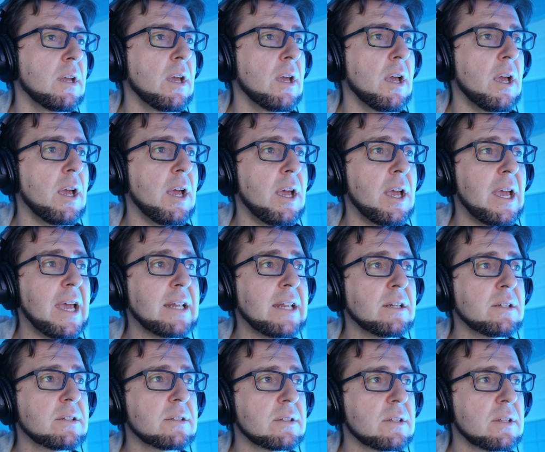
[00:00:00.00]

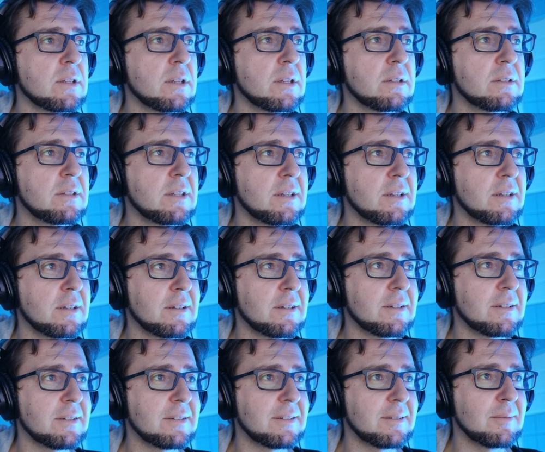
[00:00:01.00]

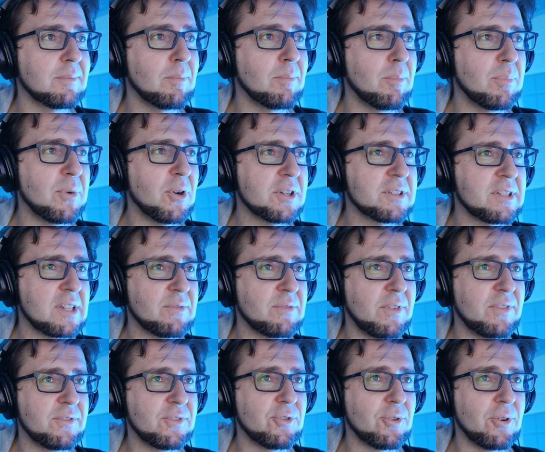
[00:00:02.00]
The blocks that
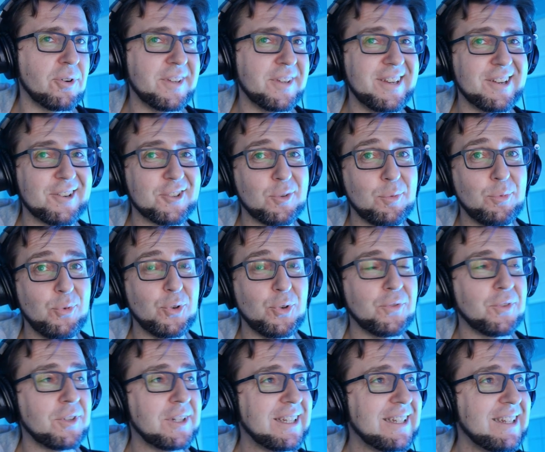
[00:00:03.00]
we've drawn here so
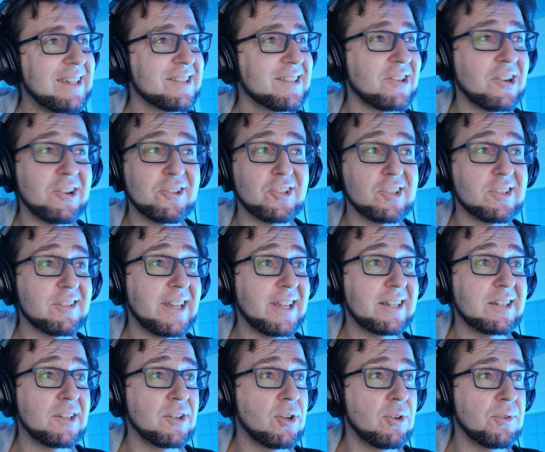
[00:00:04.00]
beautifully, these are just like
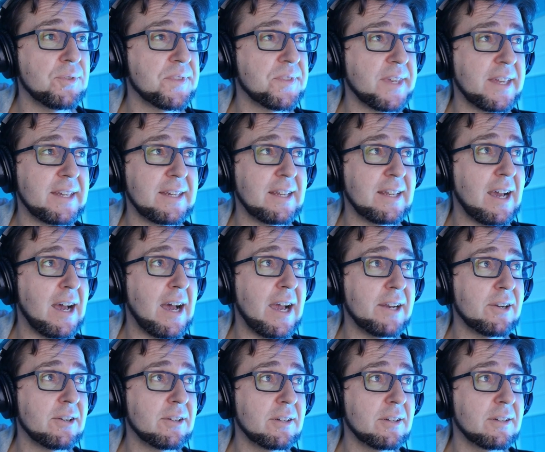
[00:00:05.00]
the notes, and the
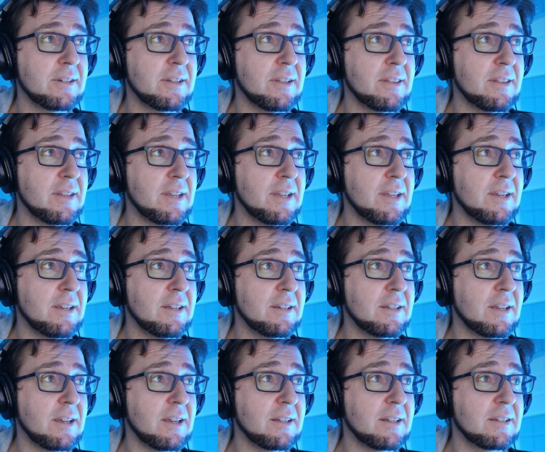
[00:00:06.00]
higher the thing,
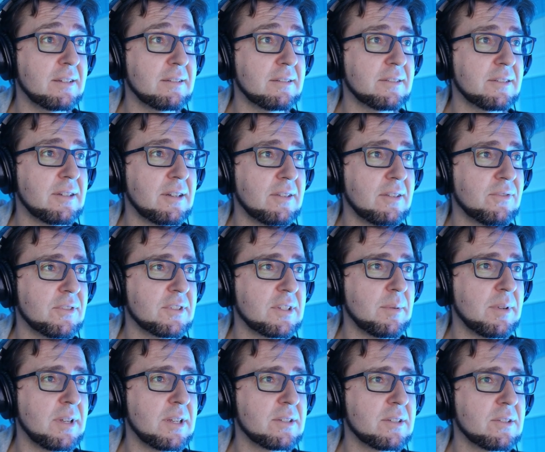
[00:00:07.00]
it's like, for
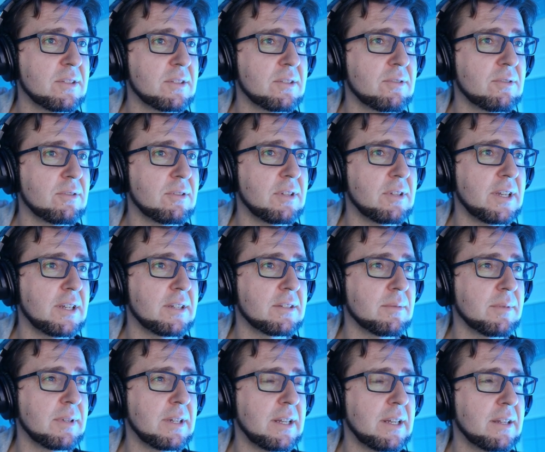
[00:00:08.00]
example, let's just draw like
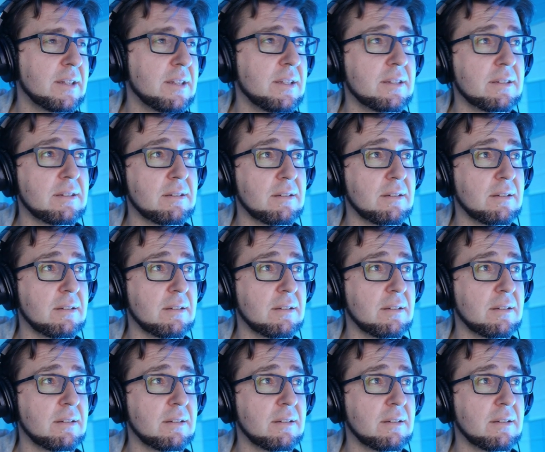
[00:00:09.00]
something like this.